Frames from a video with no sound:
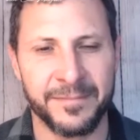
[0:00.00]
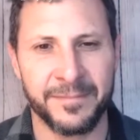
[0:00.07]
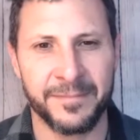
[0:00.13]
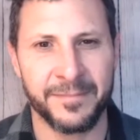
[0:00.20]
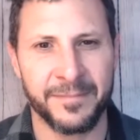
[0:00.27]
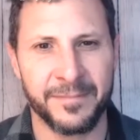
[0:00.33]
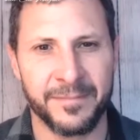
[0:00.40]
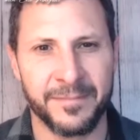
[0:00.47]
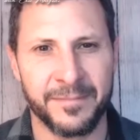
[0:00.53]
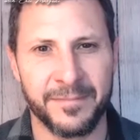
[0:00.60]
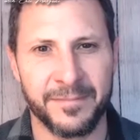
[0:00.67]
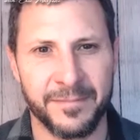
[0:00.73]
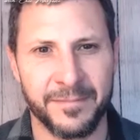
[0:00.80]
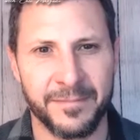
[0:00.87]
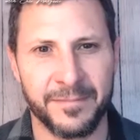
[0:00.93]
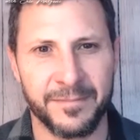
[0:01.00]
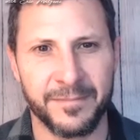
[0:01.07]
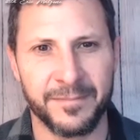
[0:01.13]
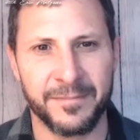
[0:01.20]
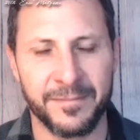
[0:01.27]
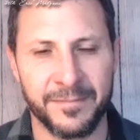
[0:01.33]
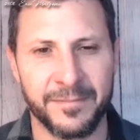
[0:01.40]

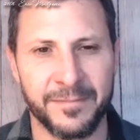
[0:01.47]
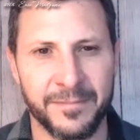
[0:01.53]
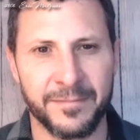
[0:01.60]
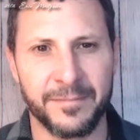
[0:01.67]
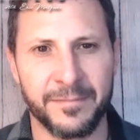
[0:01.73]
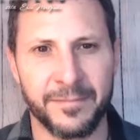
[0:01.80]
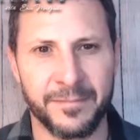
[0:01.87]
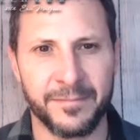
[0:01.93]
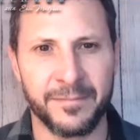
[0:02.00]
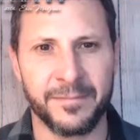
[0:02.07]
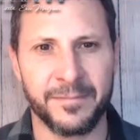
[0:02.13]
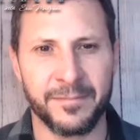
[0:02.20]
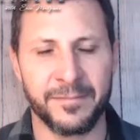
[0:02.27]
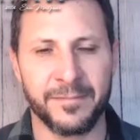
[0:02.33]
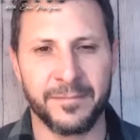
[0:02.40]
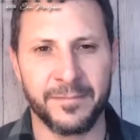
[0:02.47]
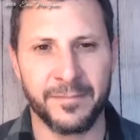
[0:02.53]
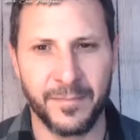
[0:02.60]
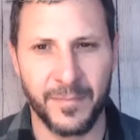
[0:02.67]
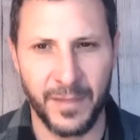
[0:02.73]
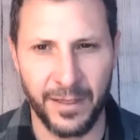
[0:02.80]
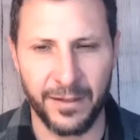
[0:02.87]

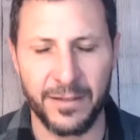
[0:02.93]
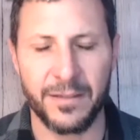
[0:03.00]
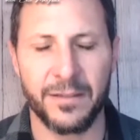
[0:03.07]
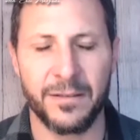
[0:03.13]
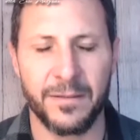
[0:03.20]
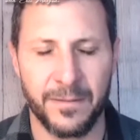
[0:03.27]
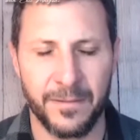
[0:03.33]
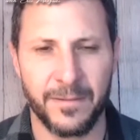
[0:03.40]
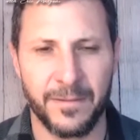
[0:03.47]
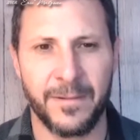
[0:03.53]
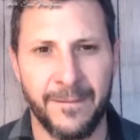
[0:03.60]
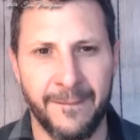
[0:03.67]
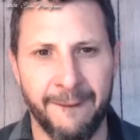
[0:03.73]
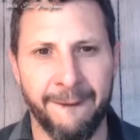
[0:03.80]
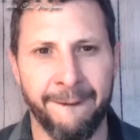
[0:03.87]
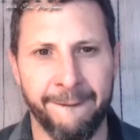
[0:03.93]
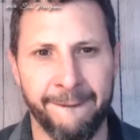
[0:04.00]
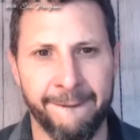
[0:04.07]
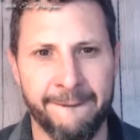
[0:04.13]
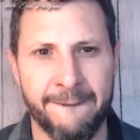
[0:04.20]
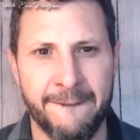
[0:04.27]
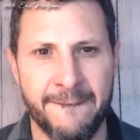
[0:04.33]

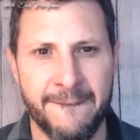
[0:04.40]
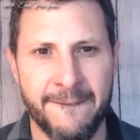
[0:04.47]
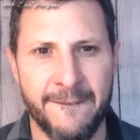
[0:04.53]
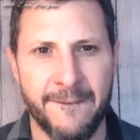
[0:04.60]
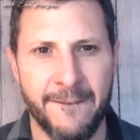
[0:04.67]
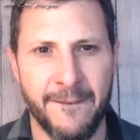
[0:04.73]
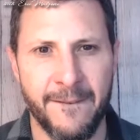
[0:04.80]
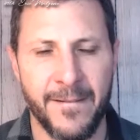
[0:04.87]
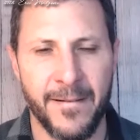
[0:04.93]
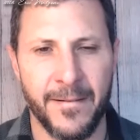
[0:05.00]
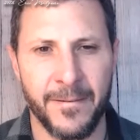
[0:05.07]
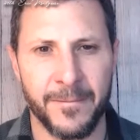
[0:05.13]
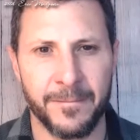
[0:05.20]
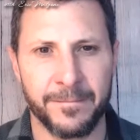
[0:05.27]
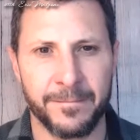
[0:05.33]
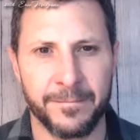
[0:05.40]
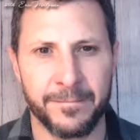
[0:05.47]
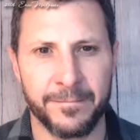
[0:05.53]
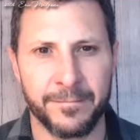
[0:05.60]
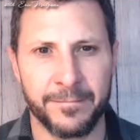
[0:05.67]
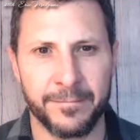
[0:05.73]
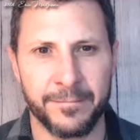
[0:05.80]

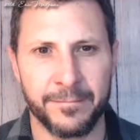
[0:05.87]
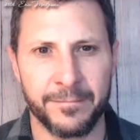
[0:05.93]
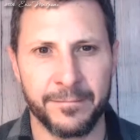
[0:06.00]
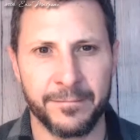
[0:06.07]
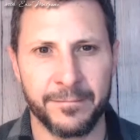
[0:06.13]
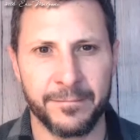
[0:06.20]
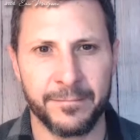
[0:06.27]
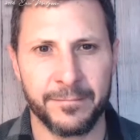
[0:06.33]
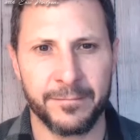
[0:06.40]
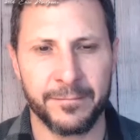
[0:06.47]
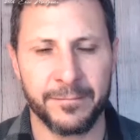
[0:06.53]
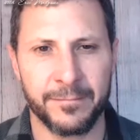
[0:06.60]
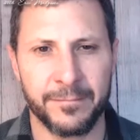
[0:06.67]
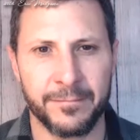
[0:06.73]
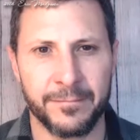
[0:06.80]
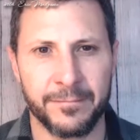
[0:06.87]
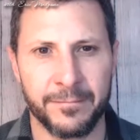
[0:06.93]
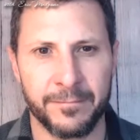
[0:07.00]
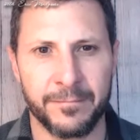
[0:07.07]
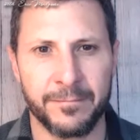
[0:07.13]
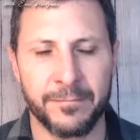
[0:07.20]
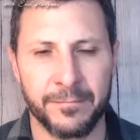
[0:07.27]

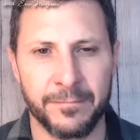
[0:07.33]
This person isn't speaking.